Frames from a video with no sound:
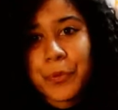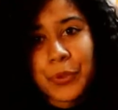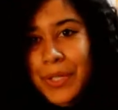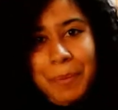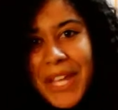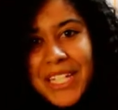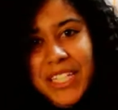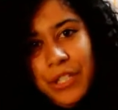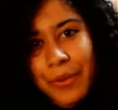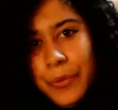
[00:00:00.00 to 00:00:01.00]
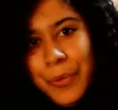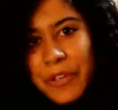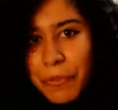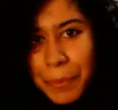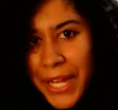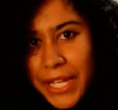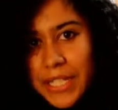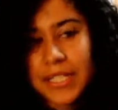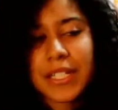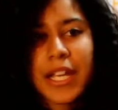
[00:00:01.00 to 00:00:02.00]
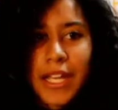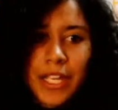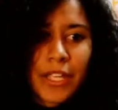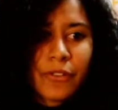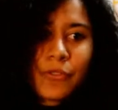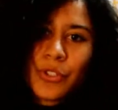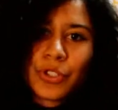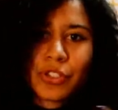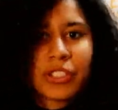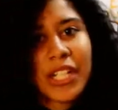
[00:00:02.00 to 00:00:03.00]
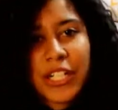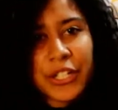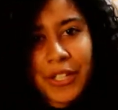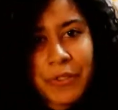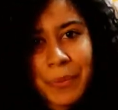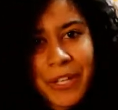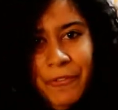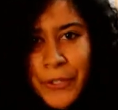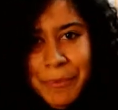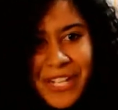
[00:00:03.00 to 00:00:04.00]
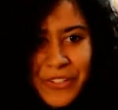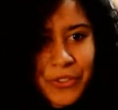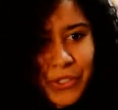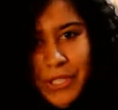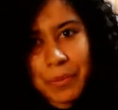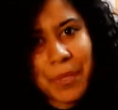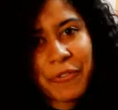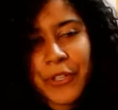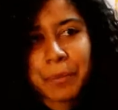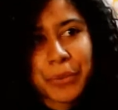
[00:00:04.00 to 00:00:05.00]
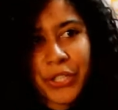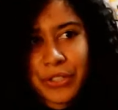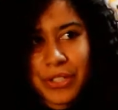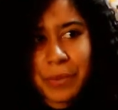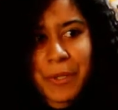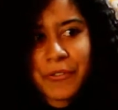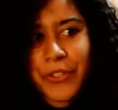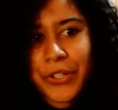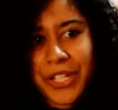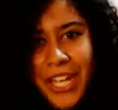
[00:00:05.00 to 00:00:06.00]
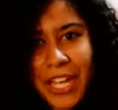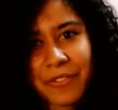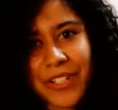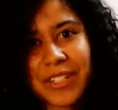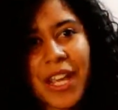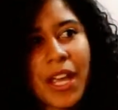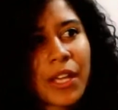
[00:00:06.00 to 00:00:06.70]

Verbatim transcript: doing painting, you have to pay for paint if you're sketchy, you have to pay for your pencils, you have to pay for your books, you have to pay for your canvas,